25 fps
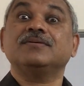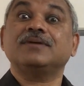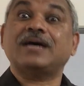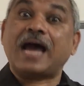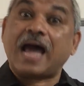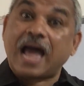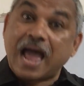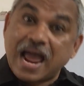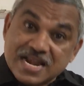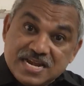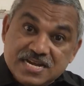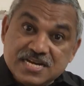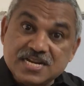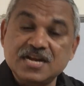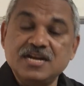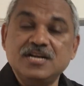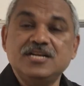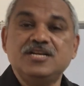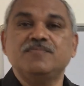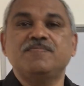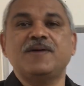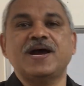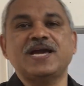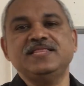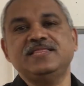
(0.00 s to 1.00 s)

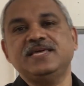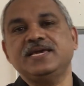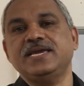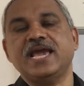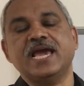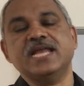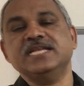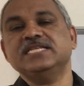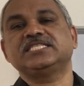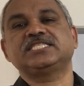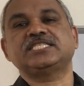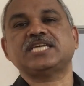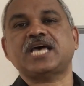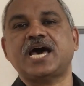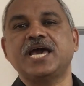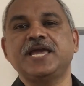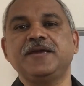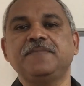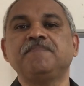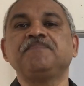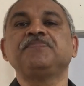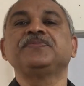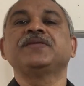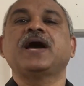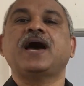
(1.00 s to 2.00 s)
handled by the
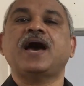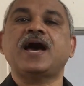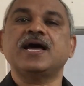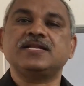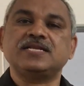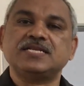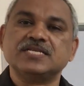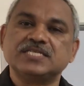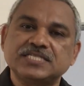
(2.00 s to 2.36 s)
enzyme at